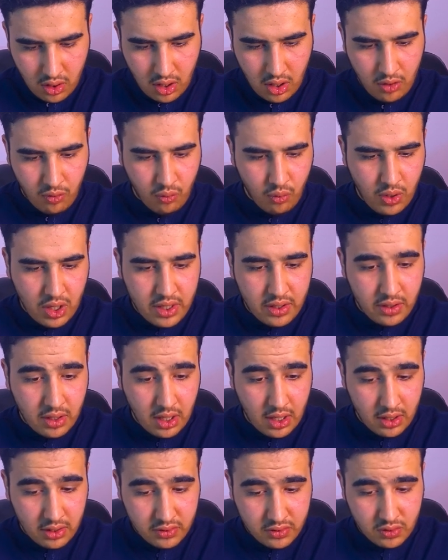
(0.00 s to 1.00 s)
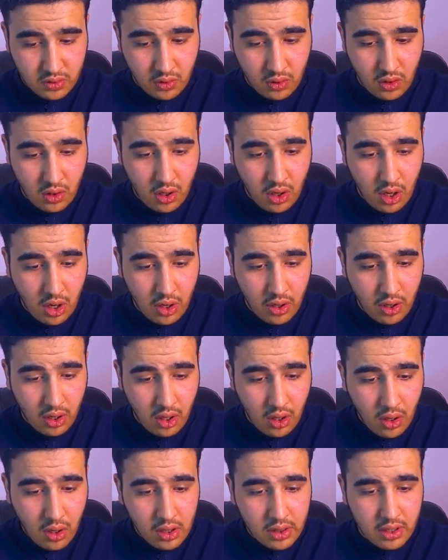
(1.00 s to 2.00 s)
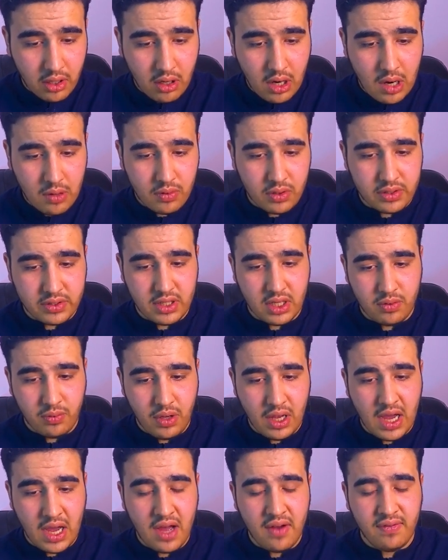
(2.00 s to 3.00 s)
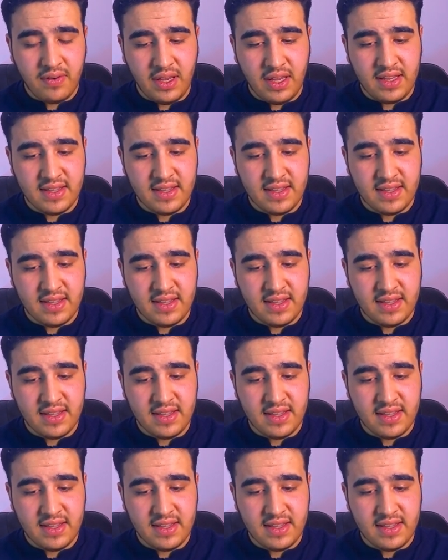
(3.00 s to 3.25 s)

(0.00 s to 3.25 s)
on all the routers that we have